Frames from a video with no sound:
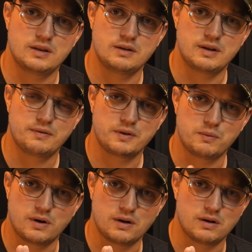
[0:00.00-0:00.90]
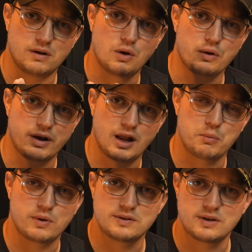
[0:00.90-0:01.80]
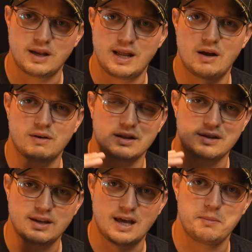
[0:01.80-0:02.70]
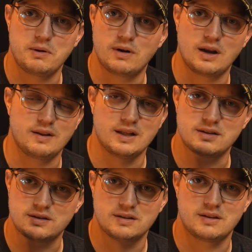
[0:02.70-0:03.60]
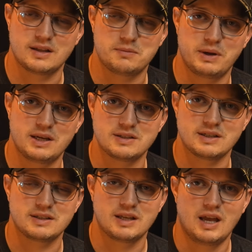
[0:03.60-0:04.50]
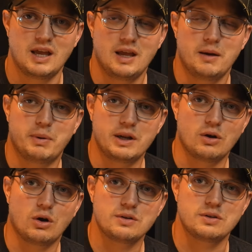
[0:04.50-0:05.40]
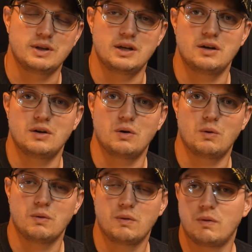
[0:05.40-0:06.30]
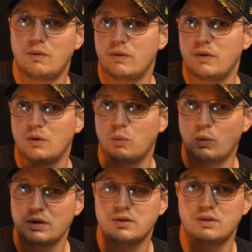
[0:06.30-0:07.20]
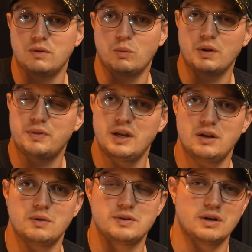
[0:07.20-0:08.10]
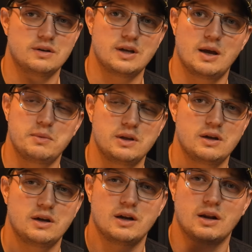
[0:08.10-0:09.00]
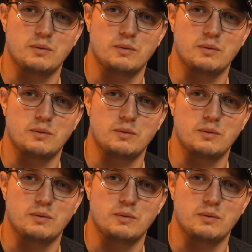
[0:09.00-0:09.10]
You definitely want to know your animal inside and out, get the anatomy right. That's basics. But you also need to know, what they do a certain time of year,